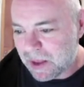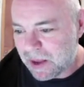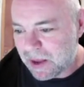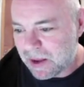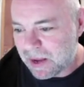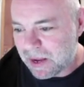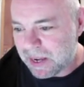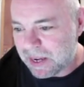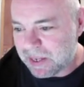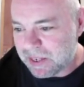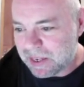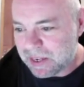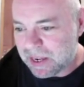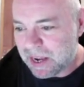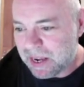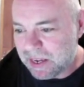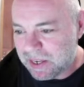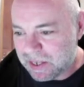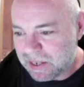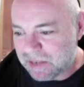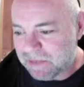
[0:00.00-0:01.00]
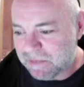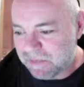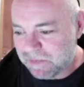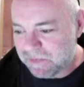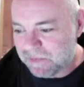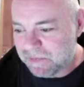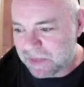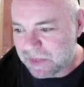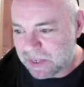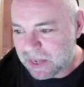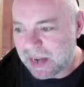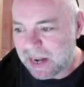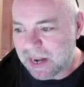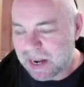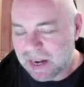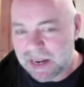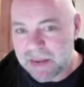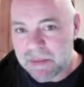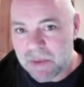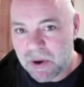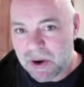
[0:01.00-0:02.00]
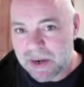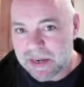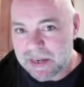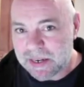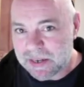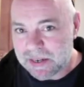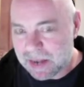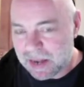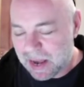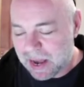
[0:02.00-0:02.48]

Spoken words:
he's technically minded,